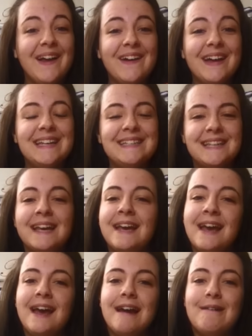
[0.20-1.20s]
Hi guys,
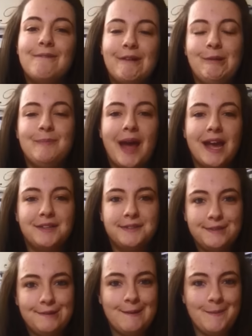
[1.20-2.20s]
welcome back
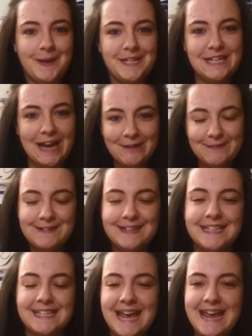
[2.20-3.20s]
to my channel.
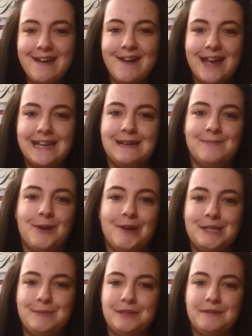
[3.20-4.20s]
Today I am
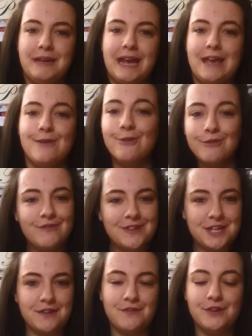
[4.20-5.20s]
going to be doing a haul
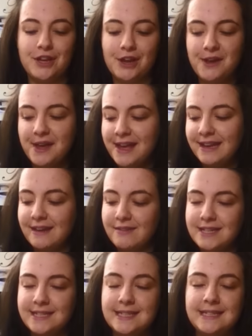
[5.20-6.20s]
video for you. Now
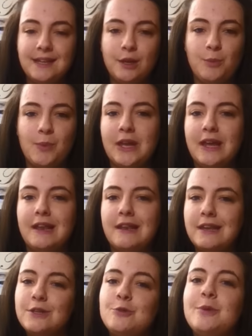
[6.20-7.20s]
this is going to be a
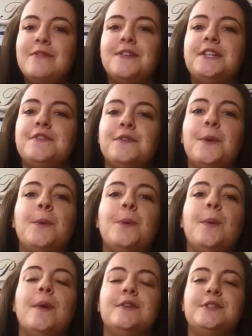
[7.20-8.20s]
little bit of a different
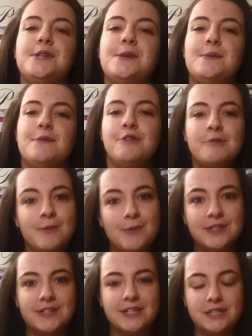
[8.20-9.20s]
haul to the normal
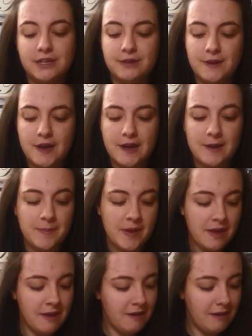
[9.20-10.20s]
ones I do. I'm
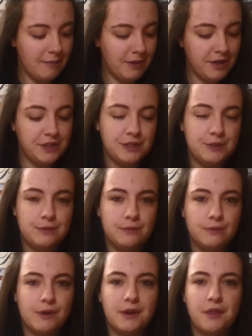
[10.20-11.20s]
going to do
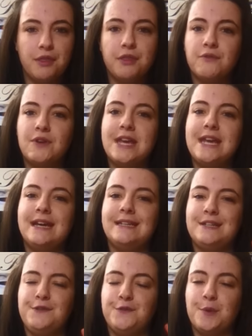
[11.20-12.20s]
kind of three
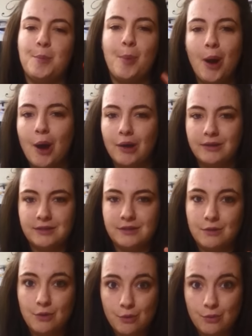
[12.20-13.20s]
different parts
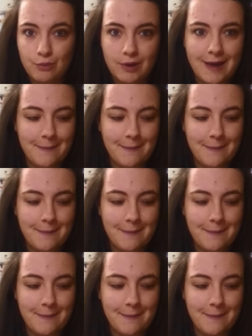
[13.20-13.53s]
to the haul.